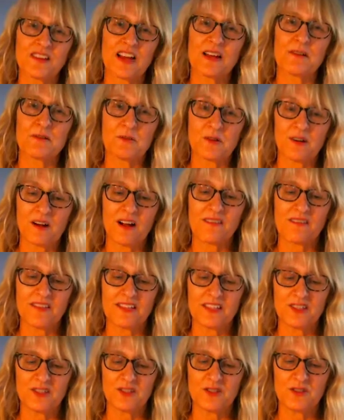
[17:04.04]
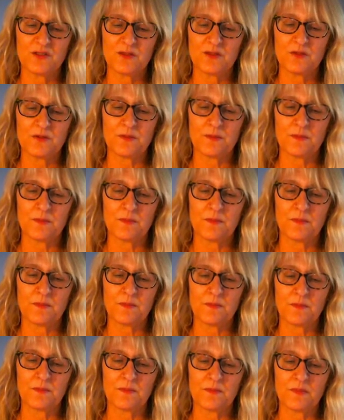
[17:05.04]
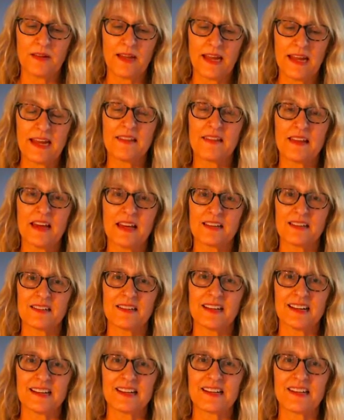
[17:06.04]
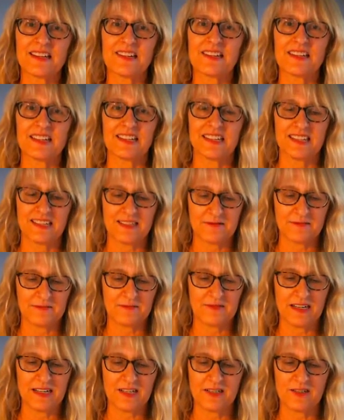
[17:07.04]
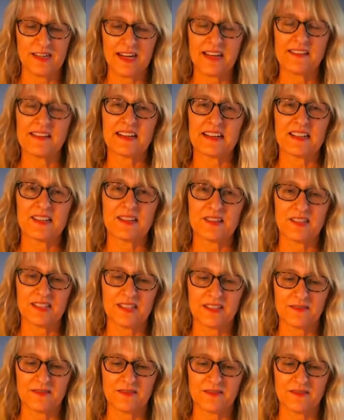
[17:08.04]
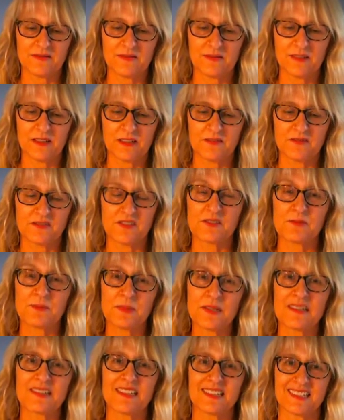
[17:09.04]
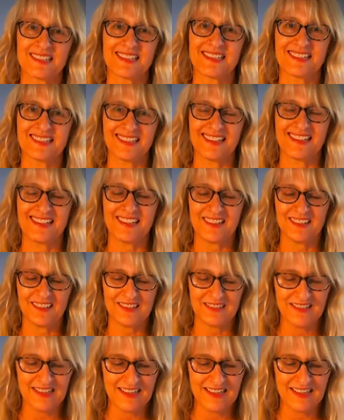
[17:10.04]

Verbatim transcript: time and more often, you gain that, that clarity. Right? You gain that clarity of, of spirit, you know.